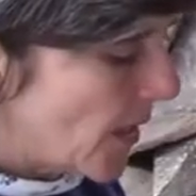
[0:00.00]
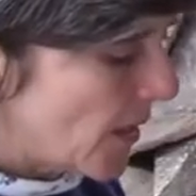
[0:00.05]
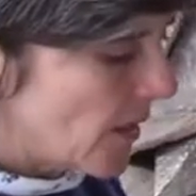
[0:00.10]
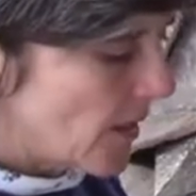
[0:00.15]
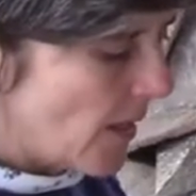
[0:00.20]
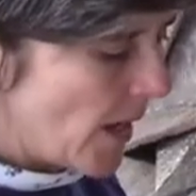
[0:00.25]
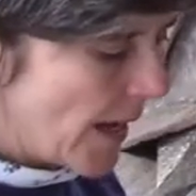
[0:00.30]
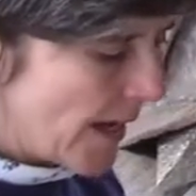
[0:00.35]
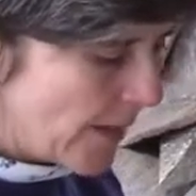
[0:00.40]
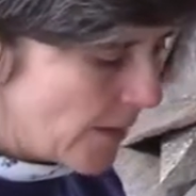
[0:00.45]

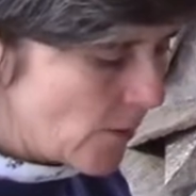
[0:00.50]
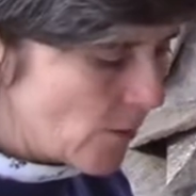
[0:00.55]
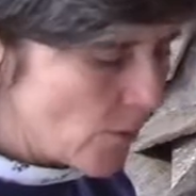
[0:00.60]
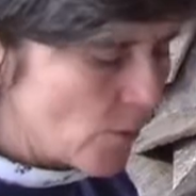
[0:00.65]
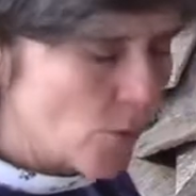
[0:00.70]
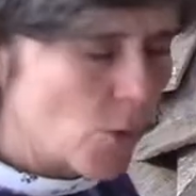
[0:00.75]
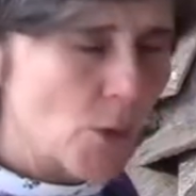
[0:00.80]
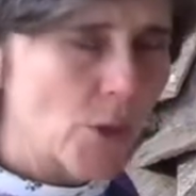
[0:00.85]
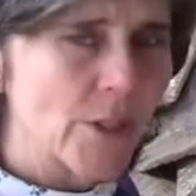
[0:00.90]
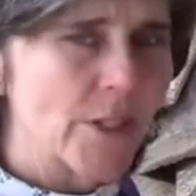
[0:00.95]
light
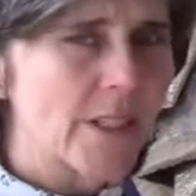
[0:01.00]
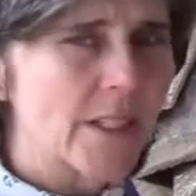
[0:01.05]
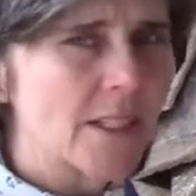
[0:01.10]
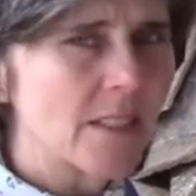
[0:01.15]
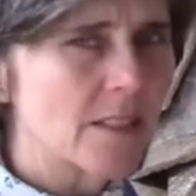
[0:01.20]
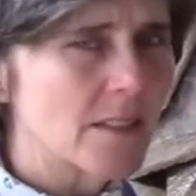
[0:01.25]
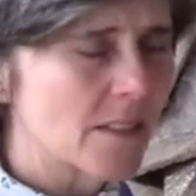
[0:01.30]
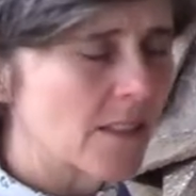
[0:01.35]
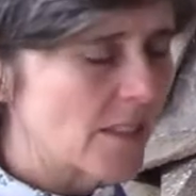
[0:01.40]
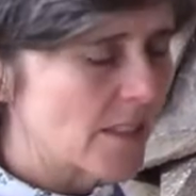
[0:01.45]
wood.
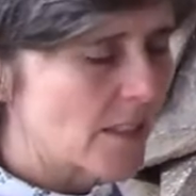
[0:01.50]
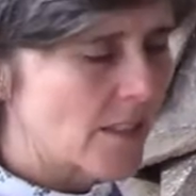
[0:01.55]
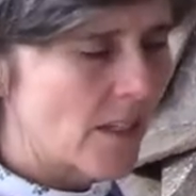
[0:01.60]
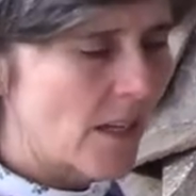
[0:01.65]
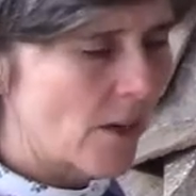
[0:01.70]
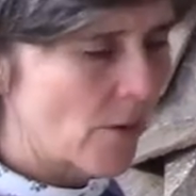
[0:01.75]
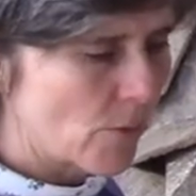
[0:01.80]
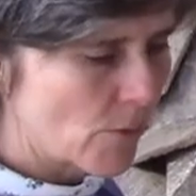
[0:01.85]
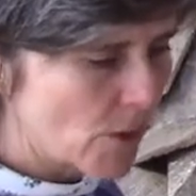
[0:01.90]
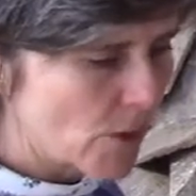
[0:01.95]
It's
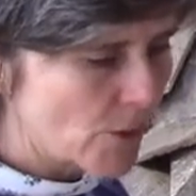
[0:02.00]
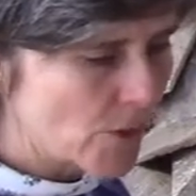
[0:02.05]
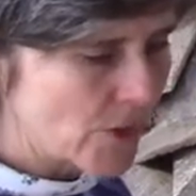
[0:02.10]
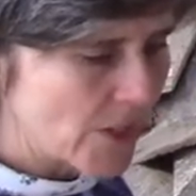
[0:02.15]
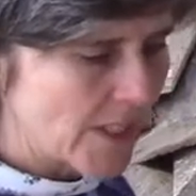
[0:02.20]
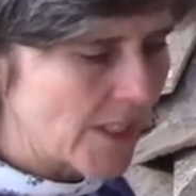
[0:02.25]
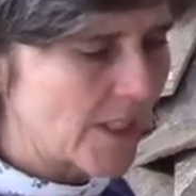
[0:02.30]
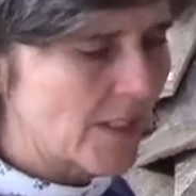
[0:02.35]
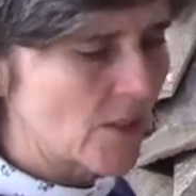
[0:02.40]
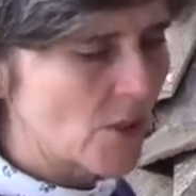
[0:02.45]
not a real
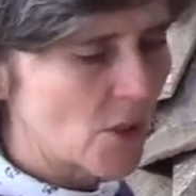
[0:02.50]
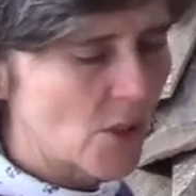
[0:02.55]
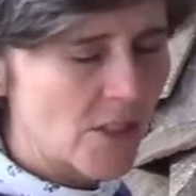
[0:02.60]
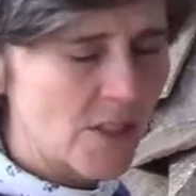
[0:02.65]
dense.